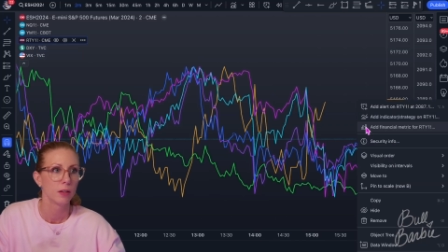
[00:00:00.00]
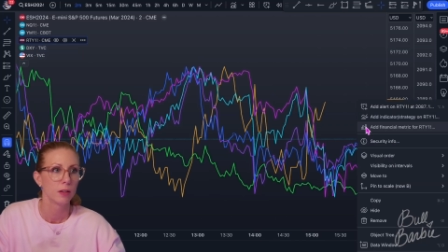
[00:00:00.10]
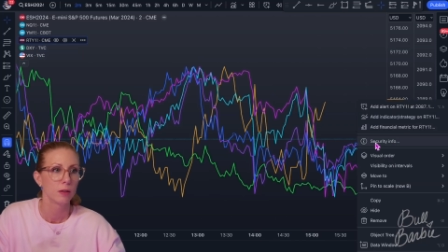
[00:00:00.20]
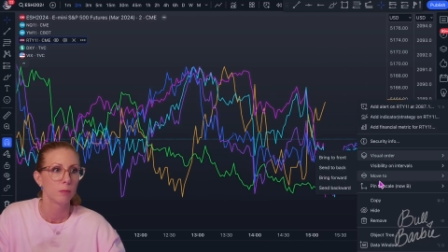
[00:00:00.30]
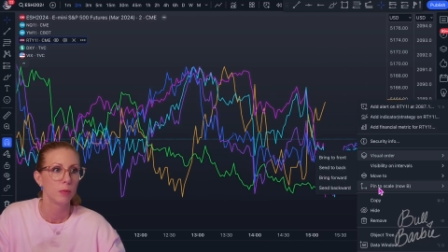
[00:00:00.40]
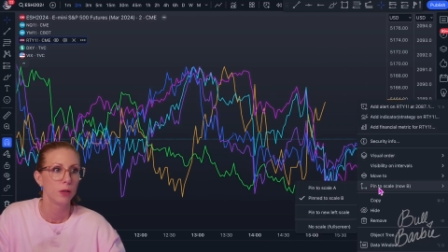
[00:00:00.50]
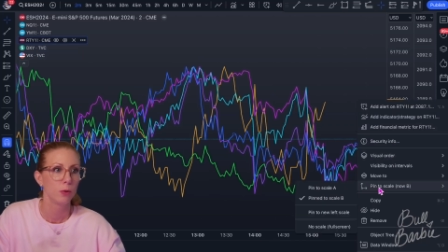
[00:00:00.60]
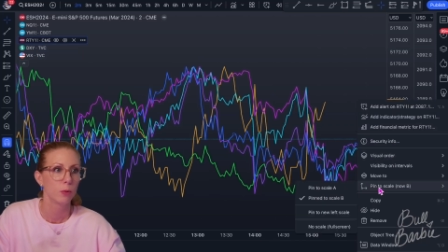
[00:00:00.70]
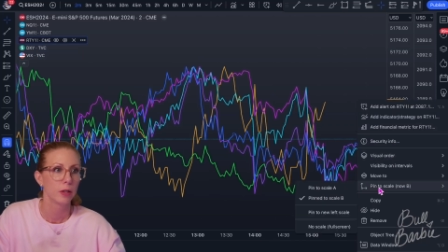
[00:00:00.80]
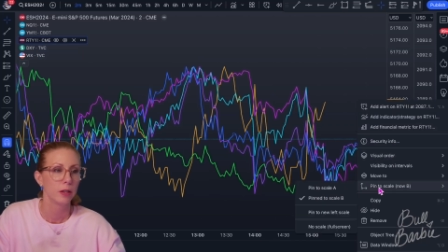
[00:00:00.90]
Blue
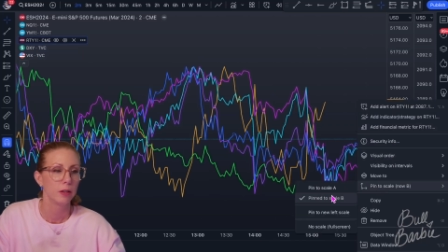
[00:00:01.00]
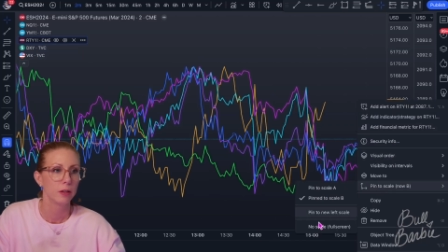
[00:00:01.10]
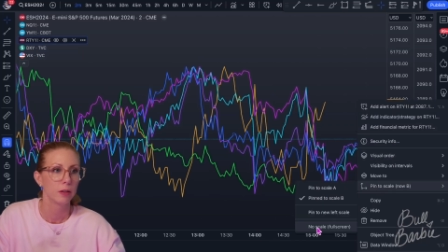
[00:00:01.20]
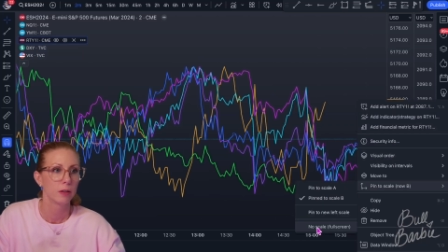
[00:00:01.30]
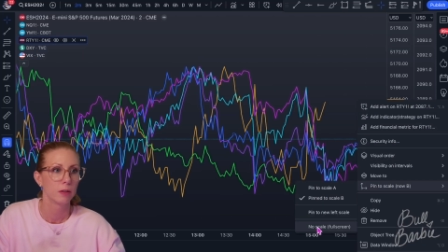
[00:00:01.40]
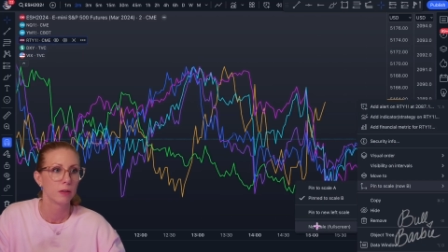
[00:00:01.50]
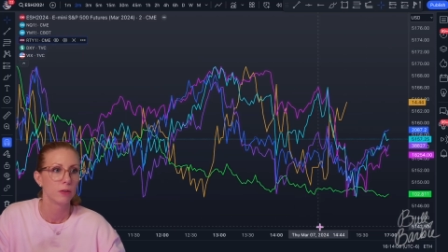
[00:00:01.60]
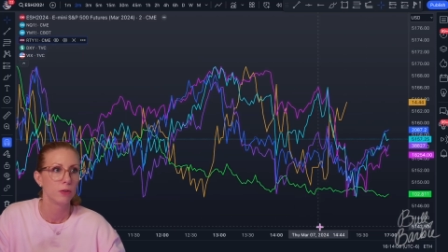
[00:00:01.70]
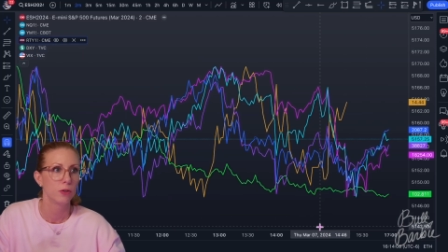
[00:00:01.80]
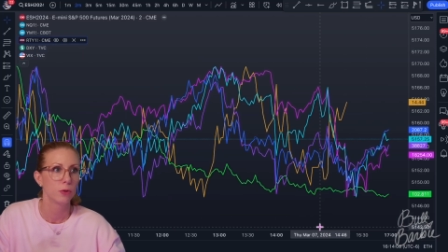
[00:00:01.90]
one,
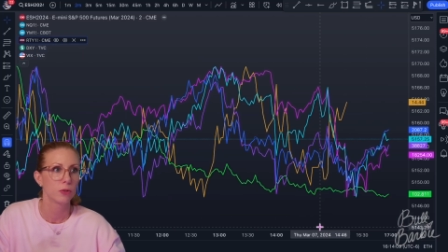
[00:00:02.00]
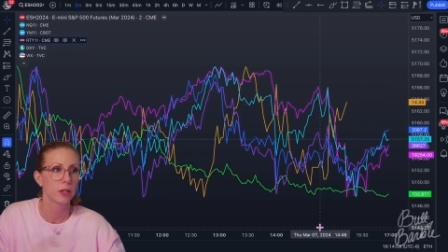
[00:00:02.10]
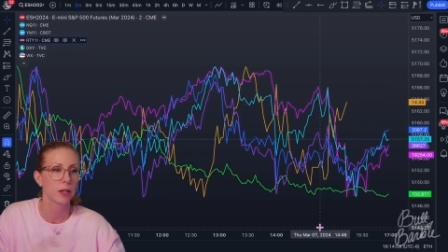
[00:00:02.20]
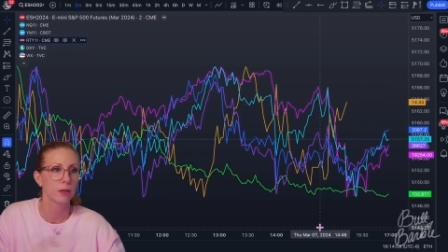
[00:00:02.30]
no scale.